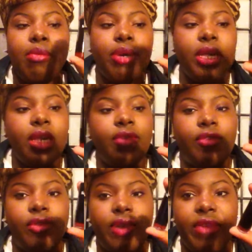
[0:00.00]
But
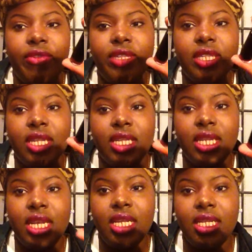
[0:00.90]
for reference, this
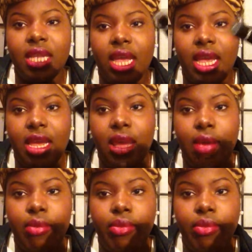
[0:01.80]
is a